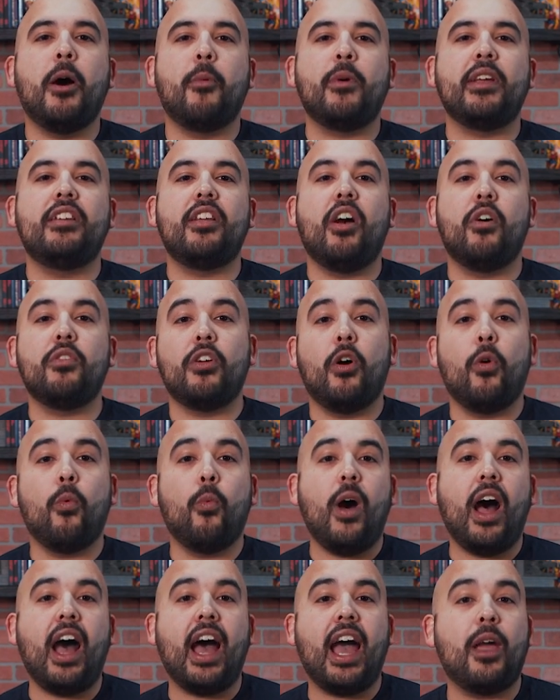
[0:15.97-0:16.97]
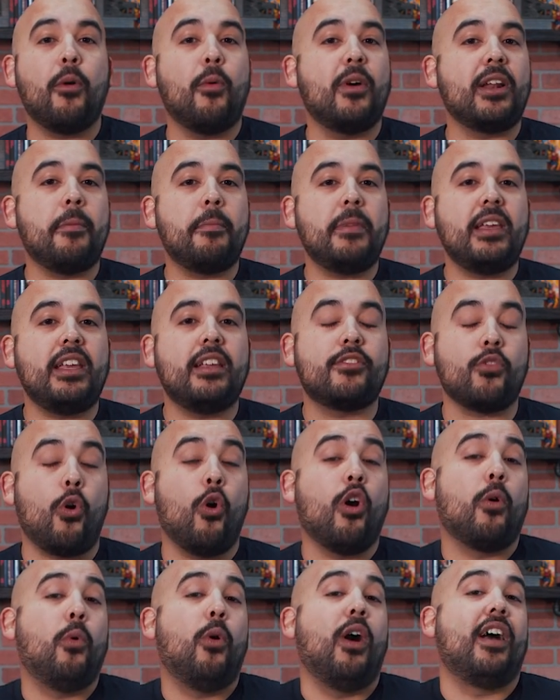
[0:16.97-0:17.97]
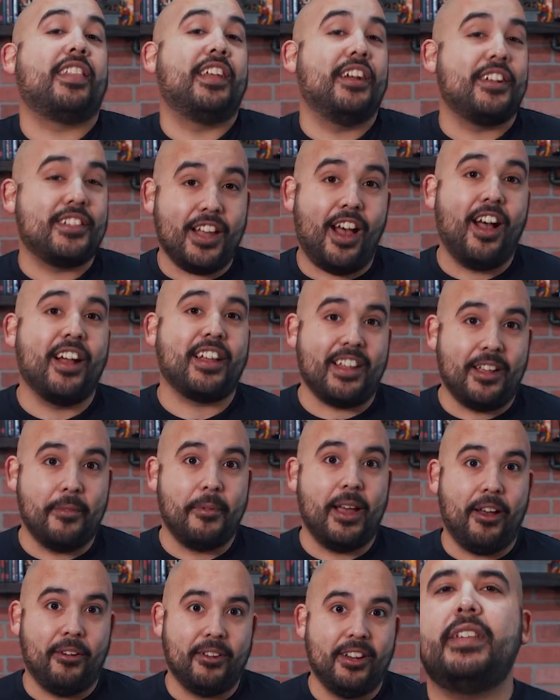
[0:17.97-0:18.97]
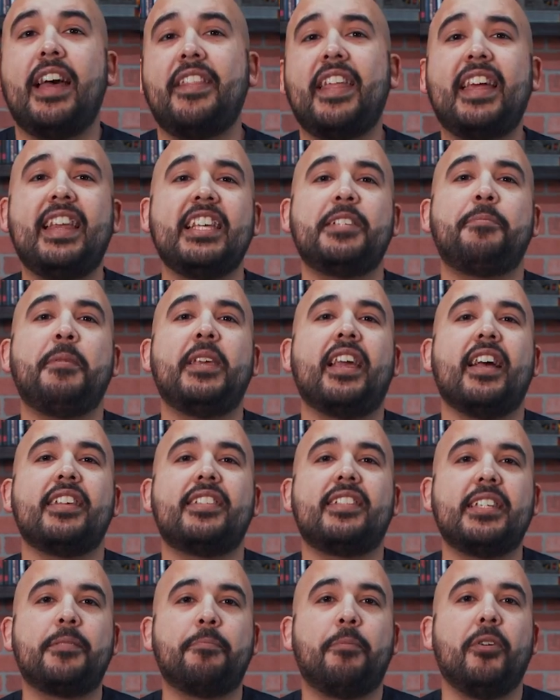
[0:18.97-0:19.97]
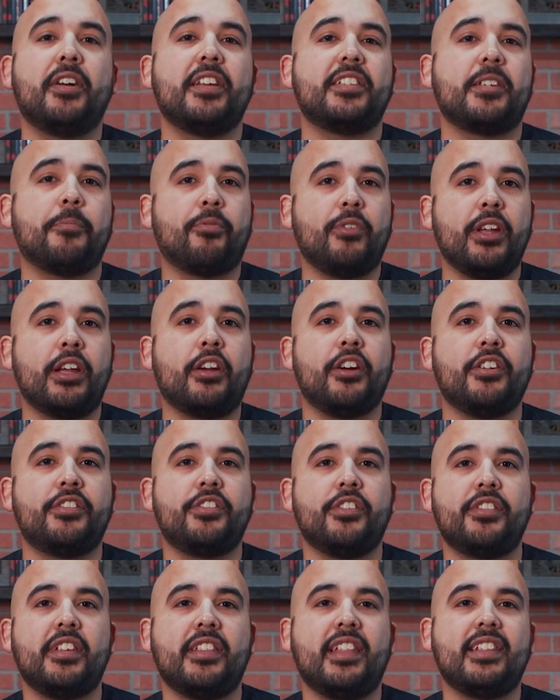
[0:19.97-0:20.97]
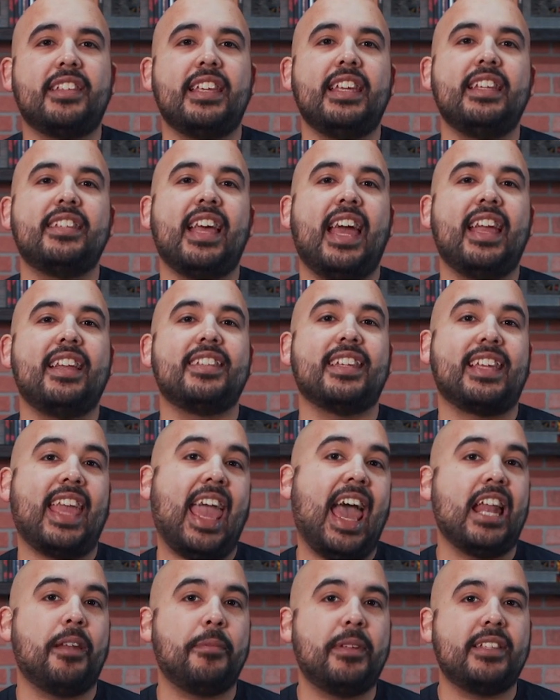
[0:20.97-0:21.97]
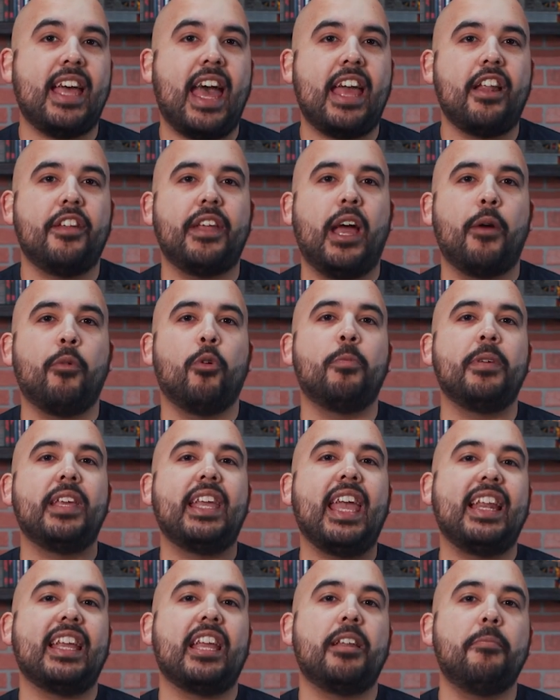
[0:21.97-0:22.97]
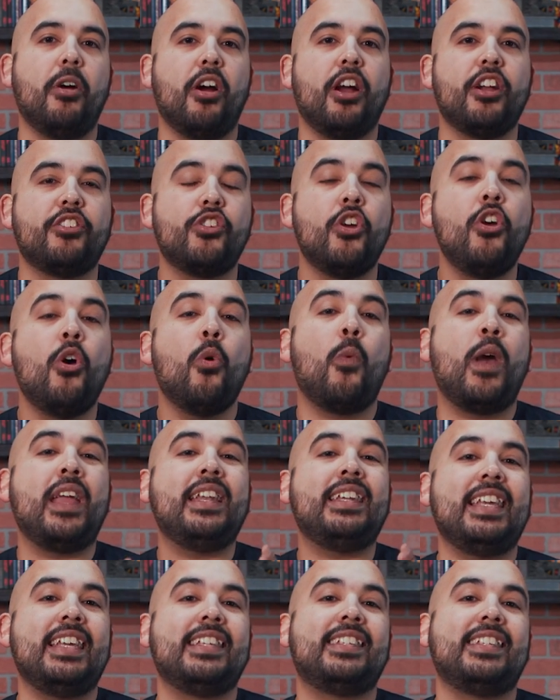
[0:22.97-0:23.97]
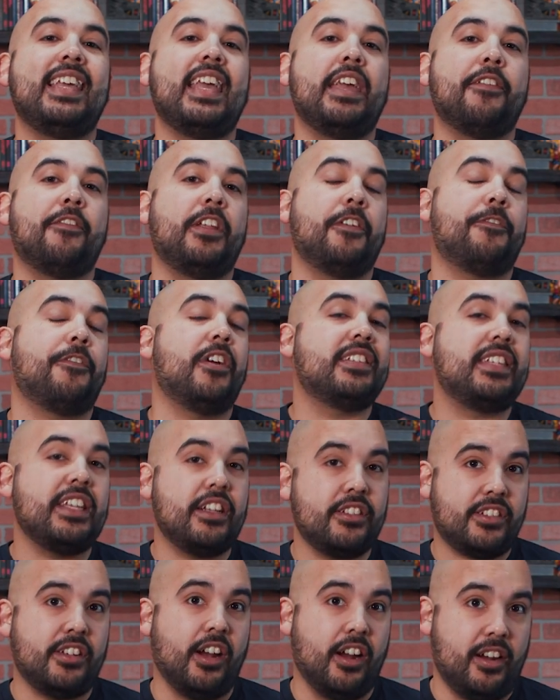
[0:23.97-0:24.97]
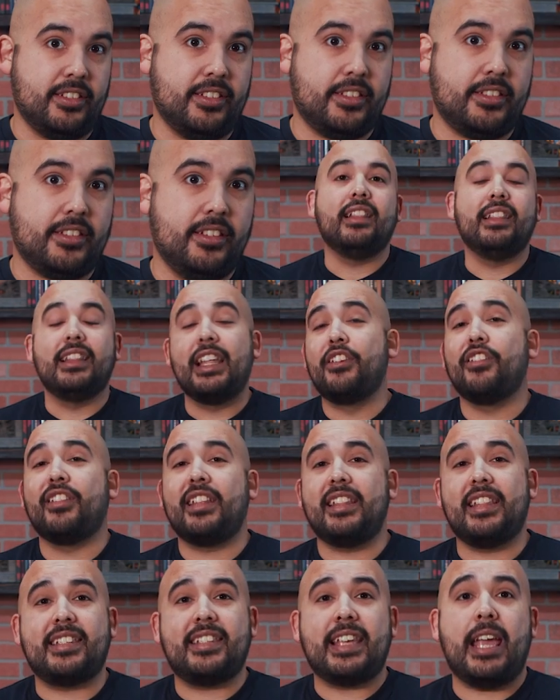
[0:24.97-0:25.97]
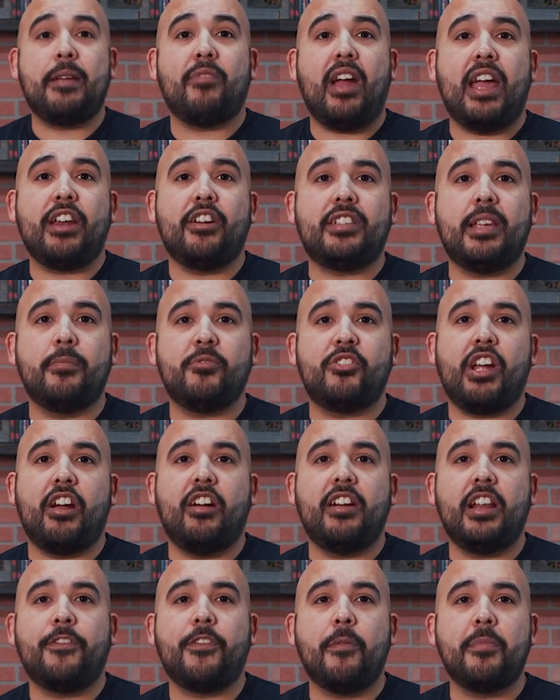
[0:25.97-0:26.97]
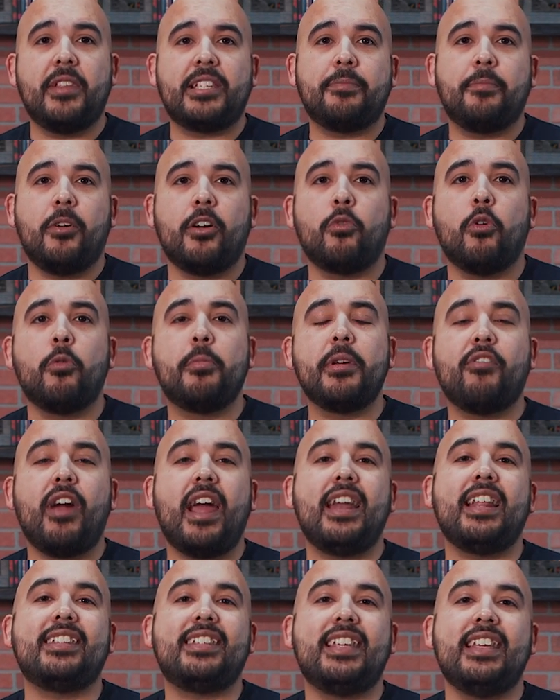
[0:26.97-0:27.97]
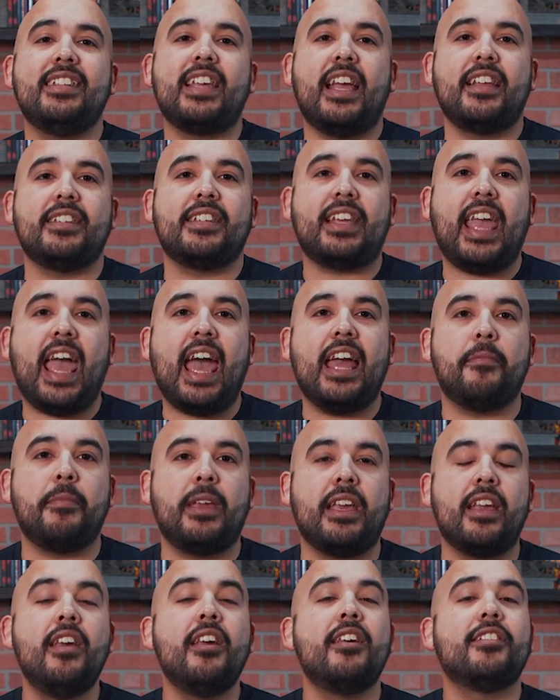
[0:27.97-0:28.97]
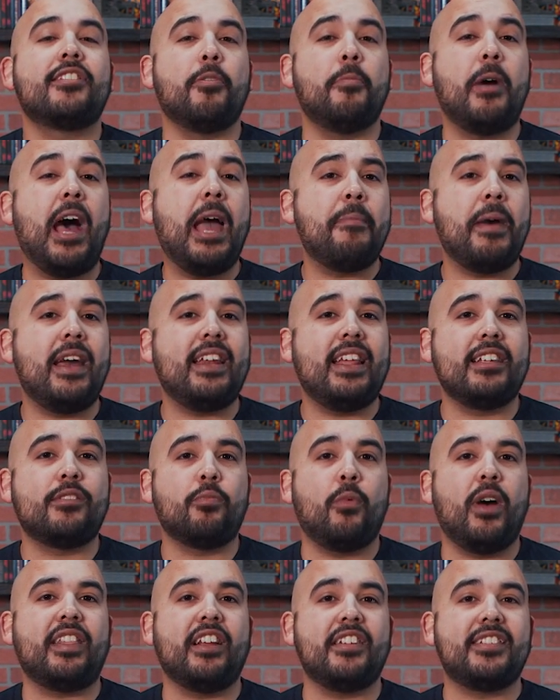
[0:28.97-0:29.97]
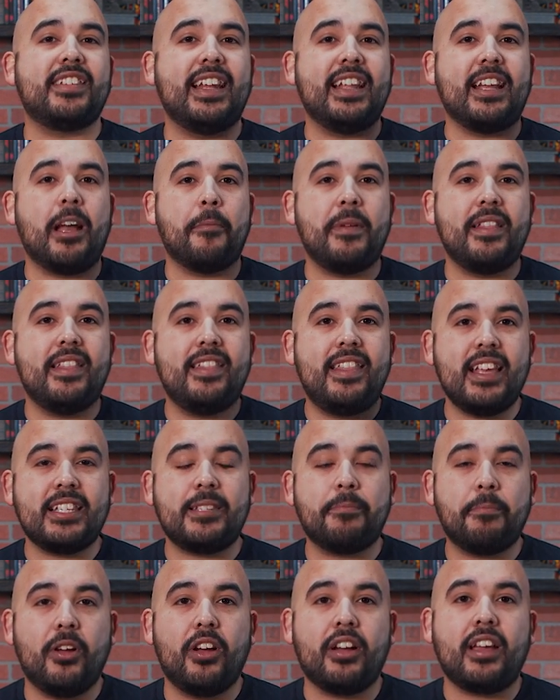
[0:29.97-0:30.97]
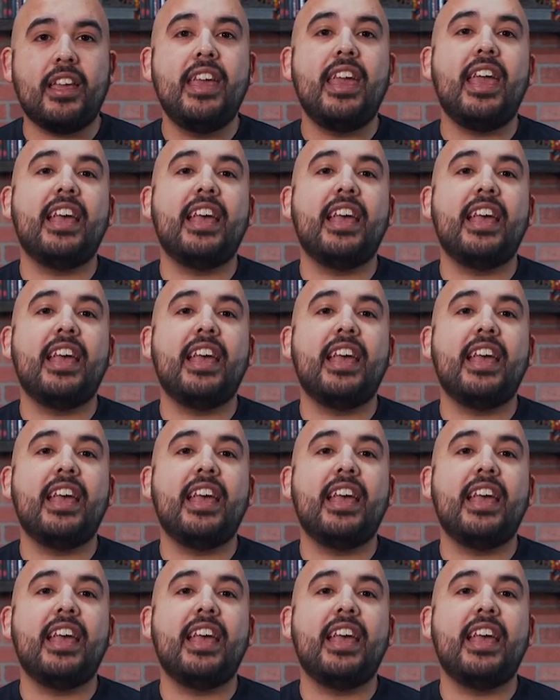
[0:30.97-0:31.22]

but we don't know why, what it means, or what they're talking about. Now that is because this book is a precursor to the Teen Titans Academy title that we'll be getting in March when DC Infinite Frontier starts. Literally the same writer, Tim Sheridan, from this book will be writing Teen Titans Academy, so my bet is what they're setting up in this book